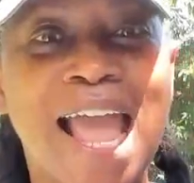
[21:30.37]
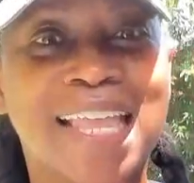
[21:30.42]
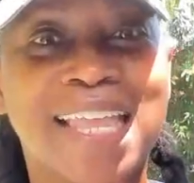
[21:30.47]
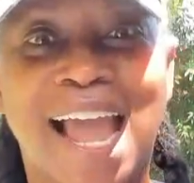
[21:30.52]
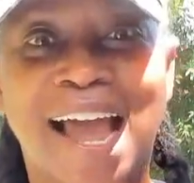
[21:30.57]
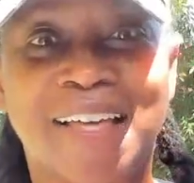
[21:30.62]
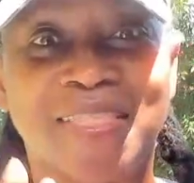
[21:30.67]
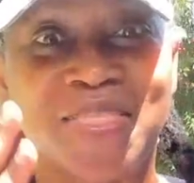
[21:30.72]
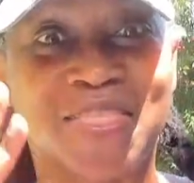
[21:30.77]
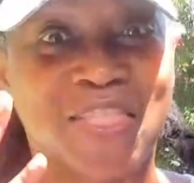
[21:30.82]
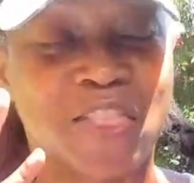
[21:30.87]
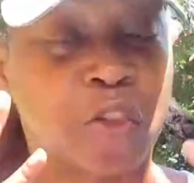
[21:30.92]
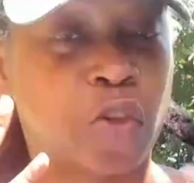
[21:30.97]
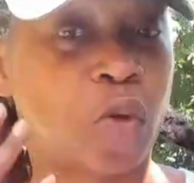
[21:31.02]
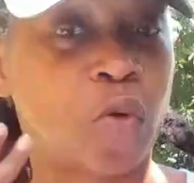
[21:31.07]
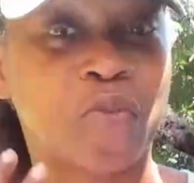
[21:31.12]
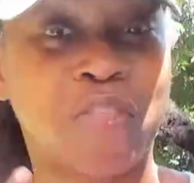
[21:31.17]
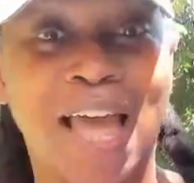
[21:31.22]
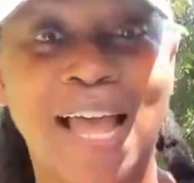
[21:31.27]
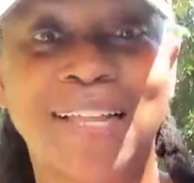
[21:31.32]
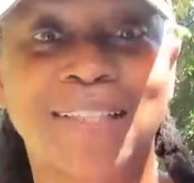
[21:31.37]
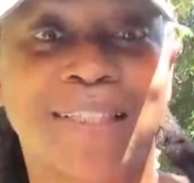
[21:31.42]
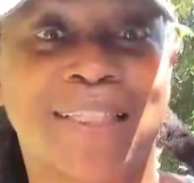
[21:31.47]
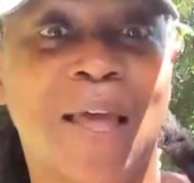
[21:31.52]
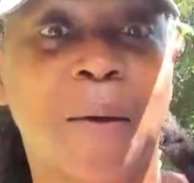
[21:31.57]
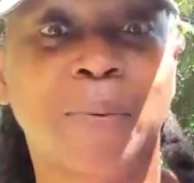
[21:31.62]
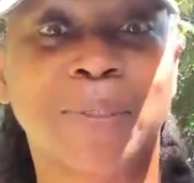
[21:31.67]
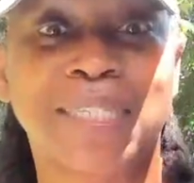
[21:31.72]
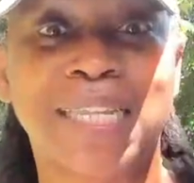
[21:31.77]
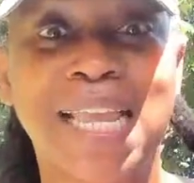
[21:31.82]
yeah, so
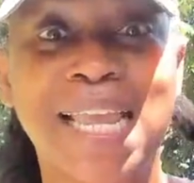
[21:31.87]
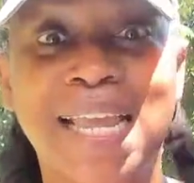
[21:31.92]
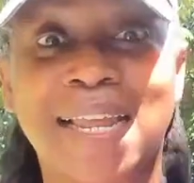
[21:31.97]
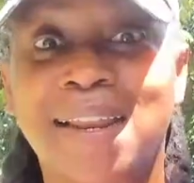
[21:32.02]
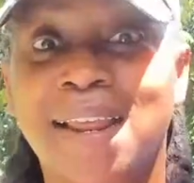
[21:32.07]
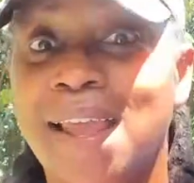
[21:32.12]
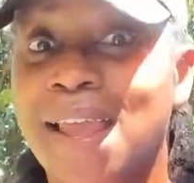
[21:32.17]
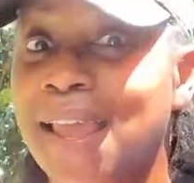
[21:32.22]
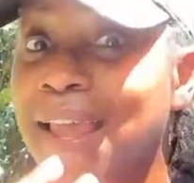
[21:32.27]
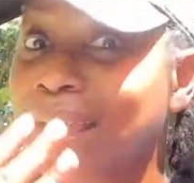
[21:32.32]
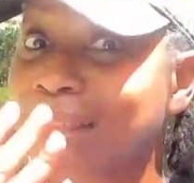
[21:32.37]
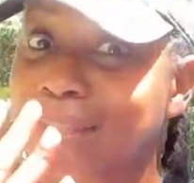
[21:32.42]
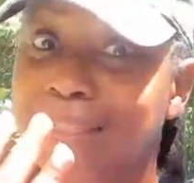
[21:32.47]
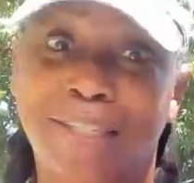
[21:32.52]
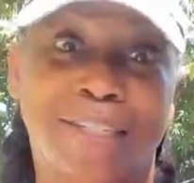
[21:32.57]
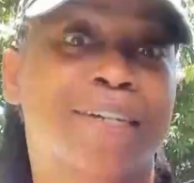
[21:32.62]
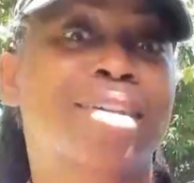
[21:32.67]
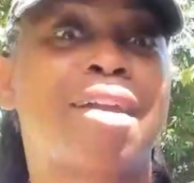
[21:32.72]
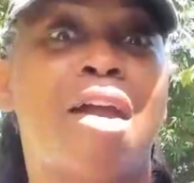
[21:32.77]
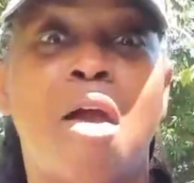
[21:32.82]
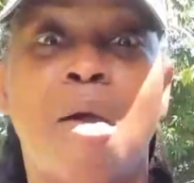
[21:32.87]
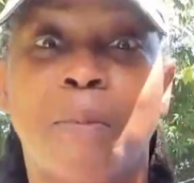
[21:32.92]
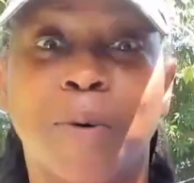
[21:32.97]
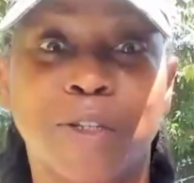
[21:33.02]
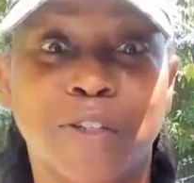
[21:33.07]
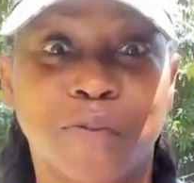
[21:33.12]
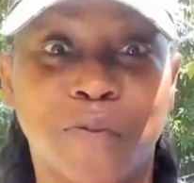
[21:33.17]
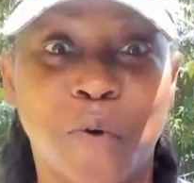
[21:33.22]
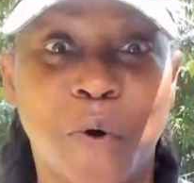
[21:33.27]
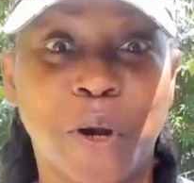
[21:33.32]
that was it. It took
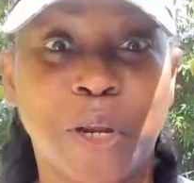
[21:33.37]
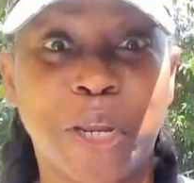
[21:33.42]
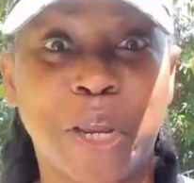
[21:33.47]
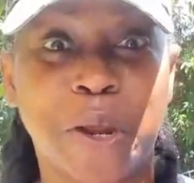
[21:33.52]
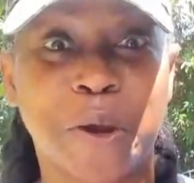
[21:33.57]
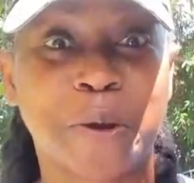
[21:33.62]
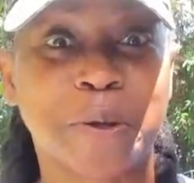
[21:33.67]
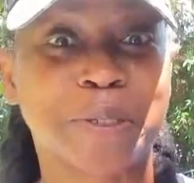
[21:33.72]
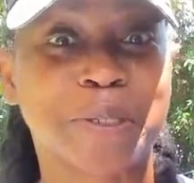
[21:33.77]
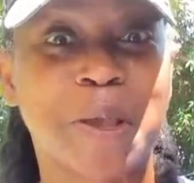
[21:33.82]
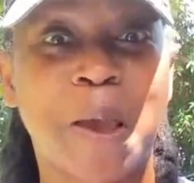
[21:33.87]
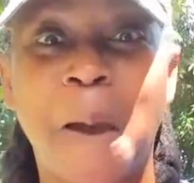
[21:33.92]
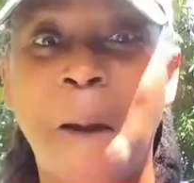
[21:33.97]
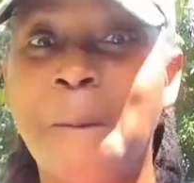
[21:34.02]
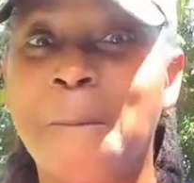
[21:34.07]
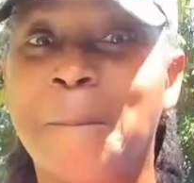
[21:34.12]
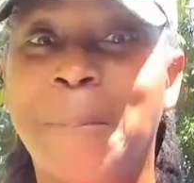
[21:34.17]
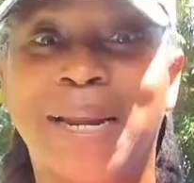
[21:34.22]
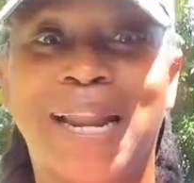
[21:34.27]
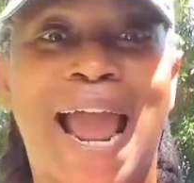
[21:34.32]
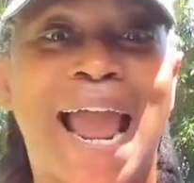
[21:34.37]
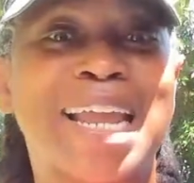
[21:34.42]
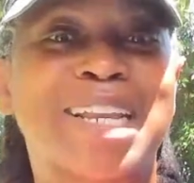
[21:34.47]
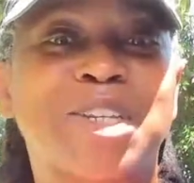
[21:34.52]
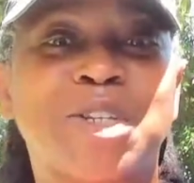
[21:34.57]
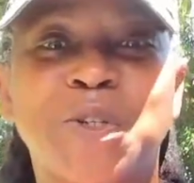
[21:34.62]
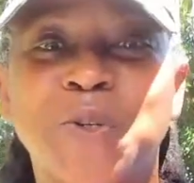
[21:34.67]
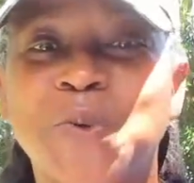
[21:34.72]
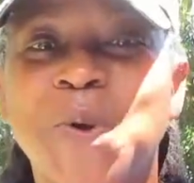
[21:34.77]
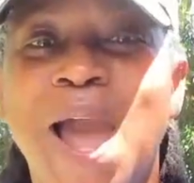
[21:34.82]
almost 4 years, but I
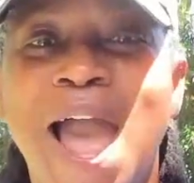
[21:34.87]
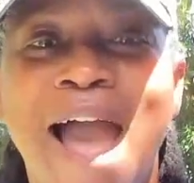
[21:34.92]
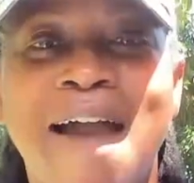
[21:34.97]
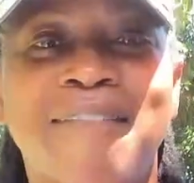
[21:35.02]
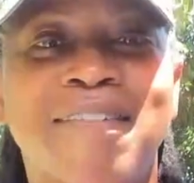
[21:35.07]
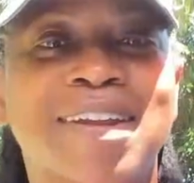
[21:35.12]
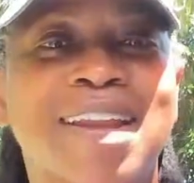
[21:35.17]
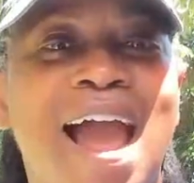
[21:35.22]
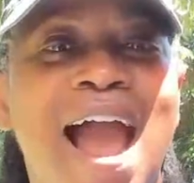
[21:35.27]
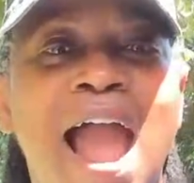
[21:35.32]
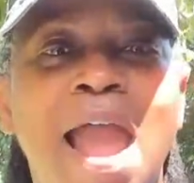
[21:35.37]
do have it.